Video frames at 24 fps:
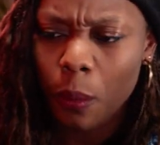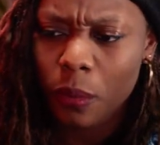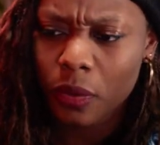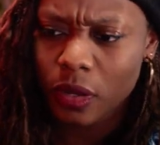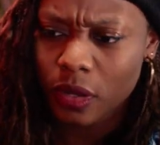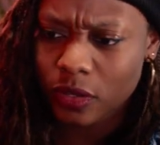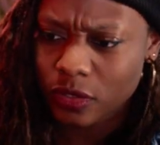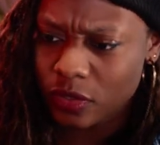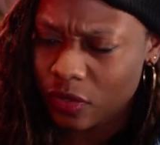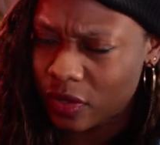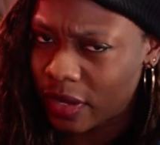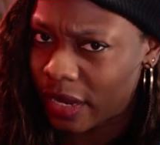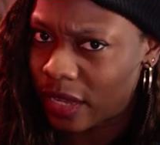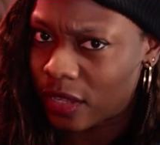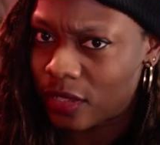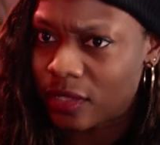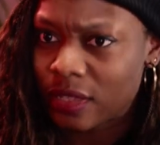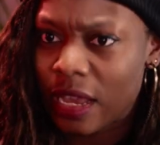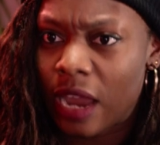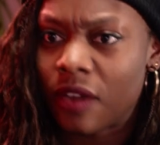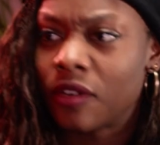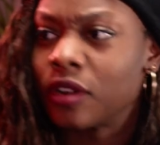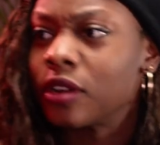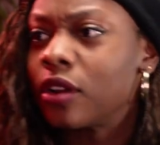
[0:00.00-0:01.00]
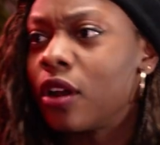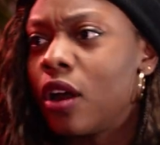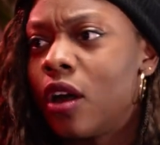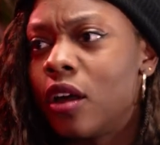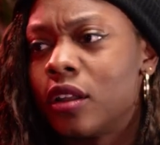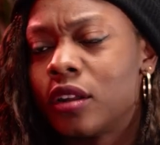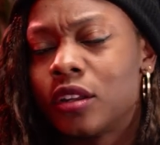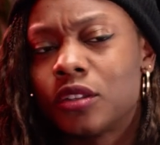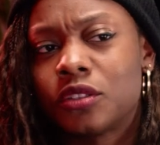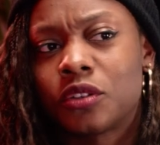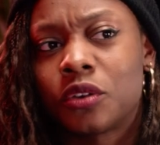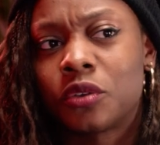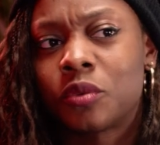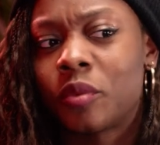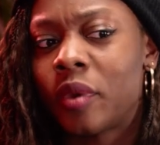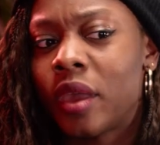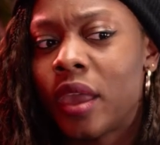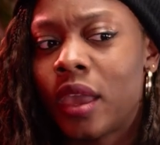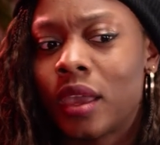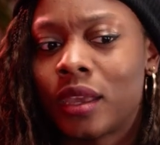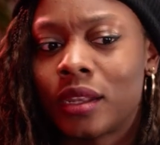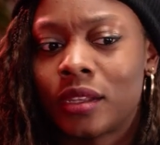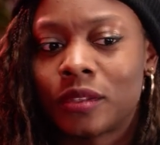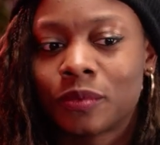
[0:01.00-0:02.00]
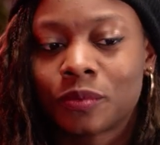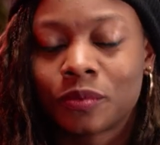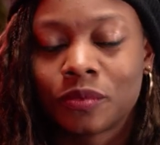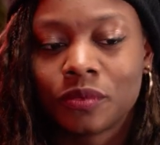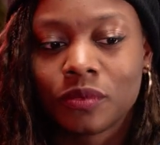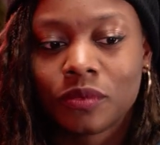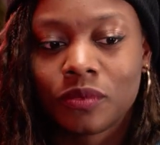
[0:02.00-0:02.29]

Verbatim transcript: but also like a siren call in its own way, and